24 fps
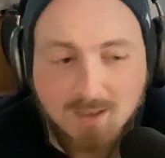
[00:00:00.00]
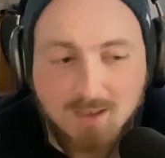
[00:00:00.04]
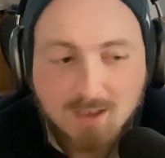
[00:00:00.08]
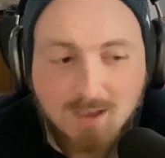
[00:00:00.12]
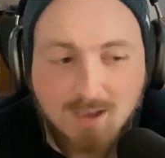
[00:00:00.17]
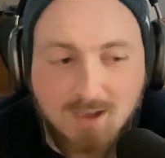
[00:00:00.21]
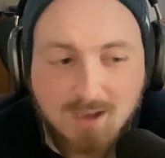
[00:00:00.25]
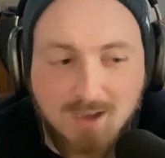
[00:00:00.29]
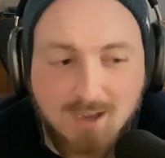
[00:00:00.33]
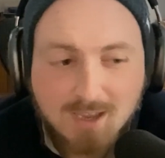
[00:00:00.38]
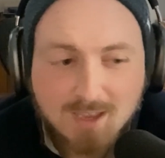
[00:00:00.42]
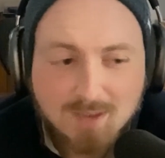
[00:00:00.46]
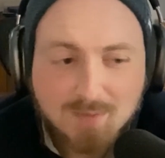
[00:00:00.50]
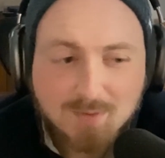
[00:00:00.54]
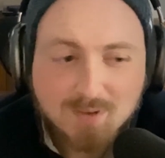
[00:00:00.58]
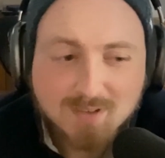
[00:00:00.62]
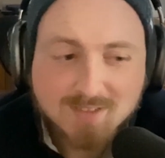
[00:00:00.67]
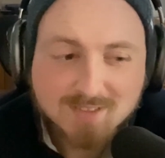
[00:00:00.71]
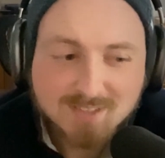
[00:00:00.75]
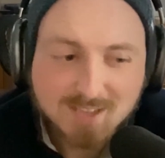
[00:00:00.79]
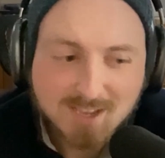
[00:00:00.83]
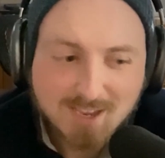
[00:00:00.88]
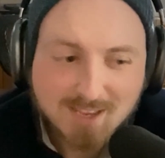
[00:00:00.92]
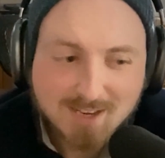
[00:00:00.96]
I am
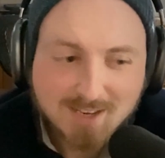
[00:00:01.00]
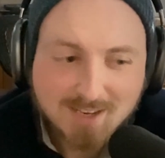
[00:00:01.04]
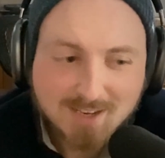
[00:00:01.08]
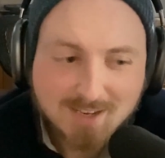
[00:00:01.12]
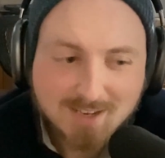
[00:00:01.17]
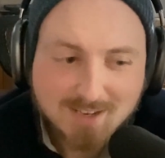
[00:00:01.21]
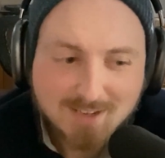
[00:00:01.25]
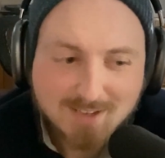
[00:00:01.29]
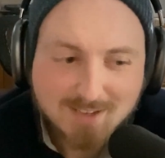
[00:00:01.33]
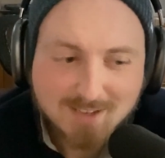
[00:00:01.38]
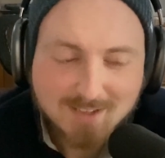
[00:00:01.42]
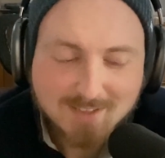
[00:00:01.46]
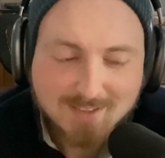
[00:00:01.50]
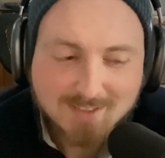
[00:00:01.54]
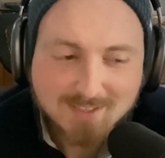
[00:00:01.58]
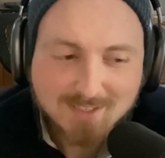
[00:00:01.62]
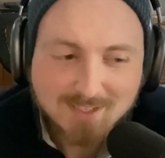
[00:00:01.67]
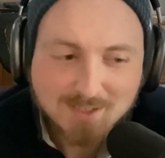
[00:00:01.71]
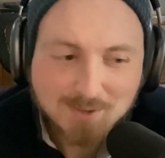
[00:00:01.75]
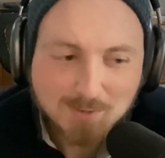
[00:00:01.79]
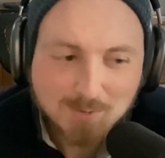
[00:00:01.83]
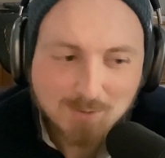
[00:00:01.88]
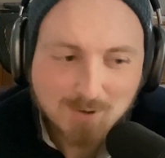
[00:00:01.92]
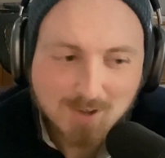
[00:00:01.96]
excited. I'll tell
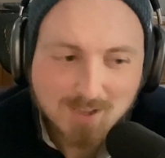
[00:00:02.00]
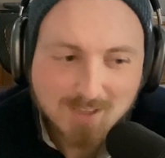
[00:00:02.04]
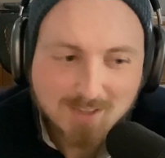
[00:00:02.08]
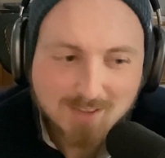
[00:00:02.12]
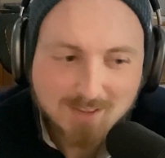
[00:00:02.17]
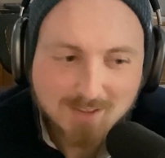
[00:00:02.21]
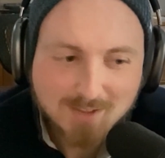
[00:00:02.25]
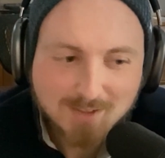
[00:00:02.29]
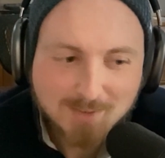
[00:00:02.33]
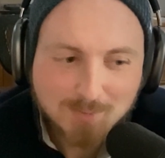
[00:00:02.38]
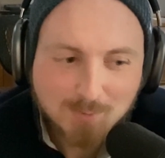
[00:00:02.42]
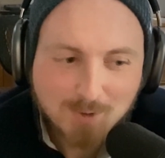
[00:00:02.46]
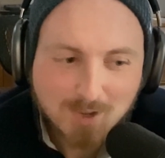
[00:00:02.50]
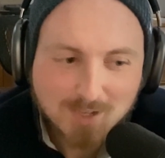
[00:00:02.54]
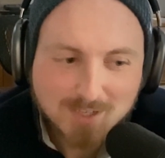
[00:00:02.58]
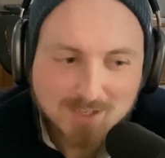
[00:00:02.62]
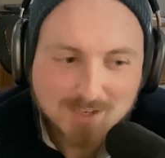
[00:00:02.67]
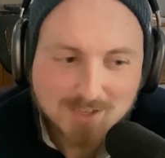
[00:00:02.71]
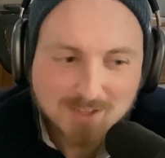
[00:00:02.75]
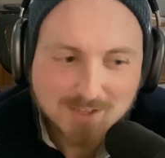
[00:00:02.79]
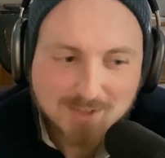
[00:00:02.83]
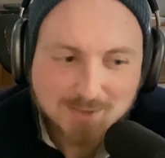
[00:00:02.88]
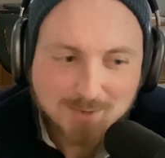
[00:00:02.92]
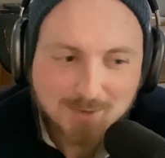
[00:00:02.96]
you what, like
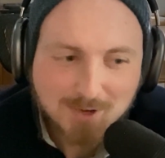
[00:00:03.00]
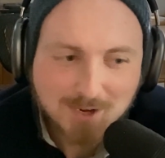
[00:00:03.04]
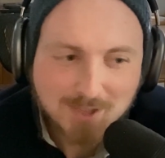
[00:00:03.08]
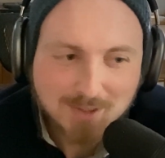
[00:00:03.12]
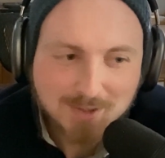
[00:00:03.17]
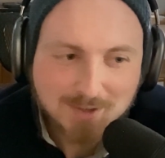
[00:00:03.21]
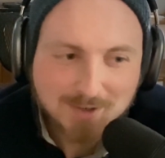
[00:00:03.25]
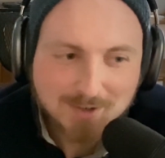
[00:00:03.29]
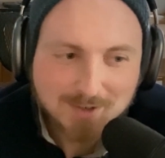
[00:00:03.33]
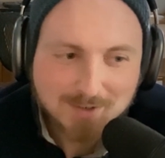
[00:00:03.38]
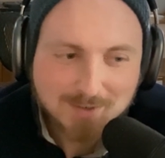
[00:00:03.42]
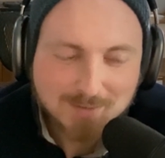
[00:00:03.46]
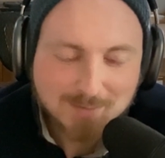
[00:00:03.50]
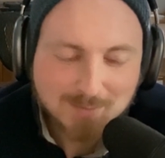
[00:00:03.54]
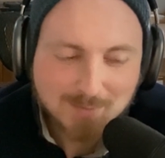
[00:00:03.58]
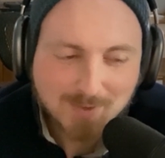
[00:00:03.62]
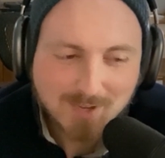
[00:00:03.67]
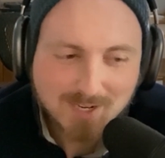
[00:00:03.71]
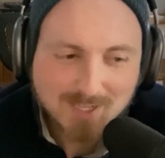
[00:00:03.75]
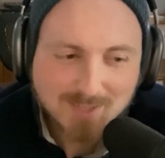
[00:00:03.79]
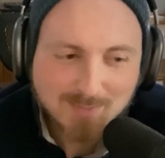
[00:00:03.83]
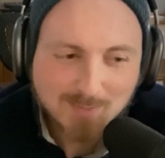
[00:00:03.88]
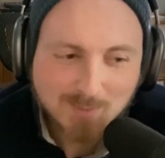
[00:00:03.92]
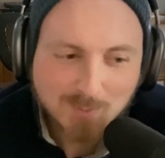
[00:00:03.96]
watching the trailer
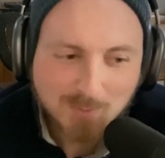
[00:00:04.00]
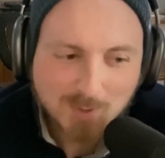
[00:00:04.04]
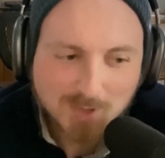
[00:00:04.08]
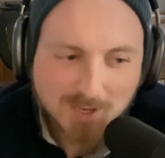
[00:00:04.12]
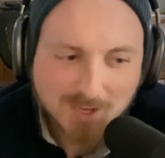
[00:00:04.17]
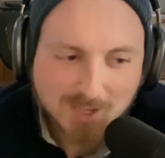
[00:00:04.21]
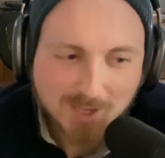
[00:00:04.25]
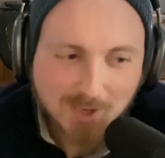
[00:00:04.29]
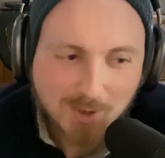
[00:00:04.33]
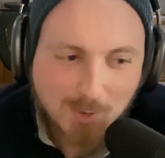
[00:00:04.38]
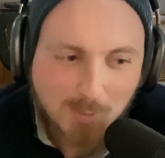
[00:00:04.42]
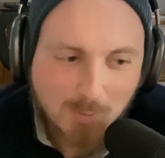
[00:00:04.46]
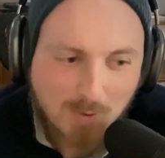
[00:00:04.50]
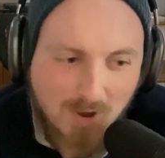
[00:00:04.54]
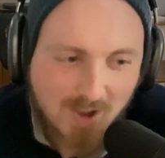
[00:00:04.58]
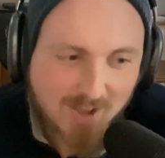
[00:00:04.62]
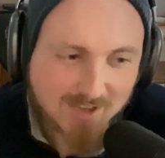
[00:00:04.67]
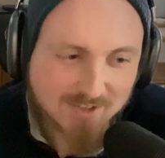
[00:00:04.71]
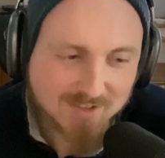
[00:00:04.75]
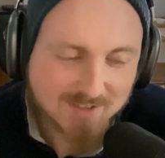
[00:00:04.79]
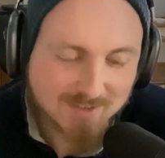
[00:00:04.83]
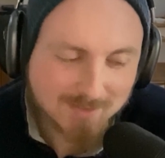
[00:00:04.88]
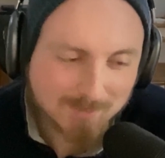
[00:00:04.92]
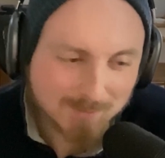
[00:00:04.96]
makes me want to go
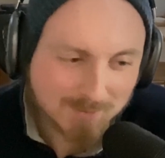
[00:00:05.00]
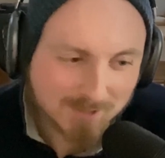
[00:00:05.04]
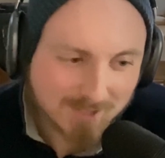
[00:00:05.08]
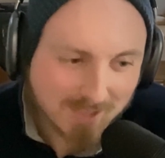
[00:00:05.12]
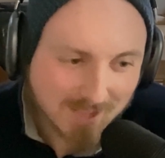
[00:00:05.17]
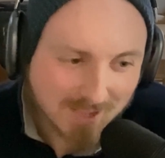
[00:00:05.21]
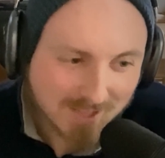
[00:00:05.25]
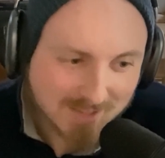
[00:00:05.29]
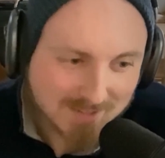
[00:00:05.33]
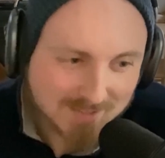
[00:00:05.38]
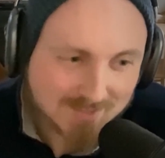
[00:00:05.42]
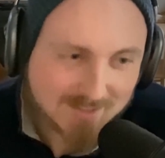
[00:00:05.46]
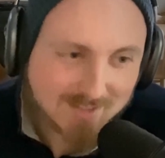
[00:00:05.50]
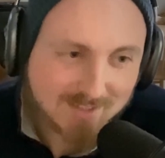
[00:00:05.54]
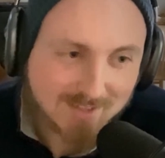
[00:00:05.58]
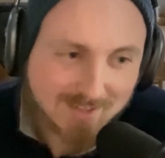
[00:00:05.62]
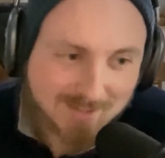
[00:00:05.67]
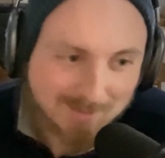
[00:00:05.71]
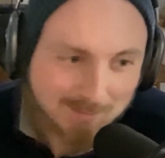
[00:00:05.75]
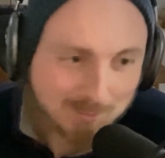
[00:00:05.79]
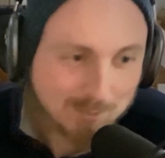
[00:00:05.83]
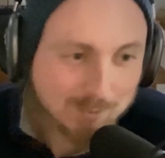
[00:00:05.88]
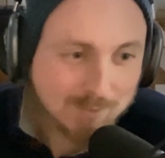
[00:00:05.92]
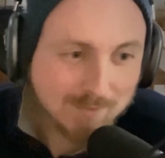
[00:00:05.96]
watch some
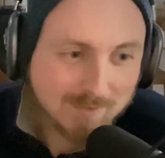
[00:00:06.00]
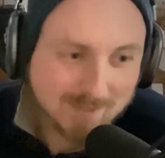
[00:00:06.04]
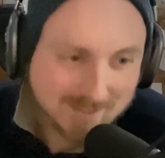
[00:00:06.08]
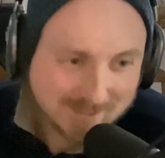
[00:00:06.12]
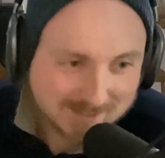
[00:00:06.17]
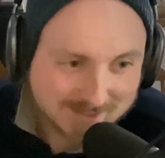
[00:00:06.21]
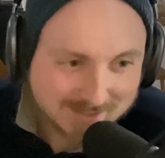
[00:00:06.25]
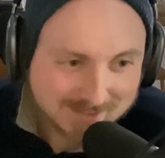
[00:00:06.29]
Godzilla movies.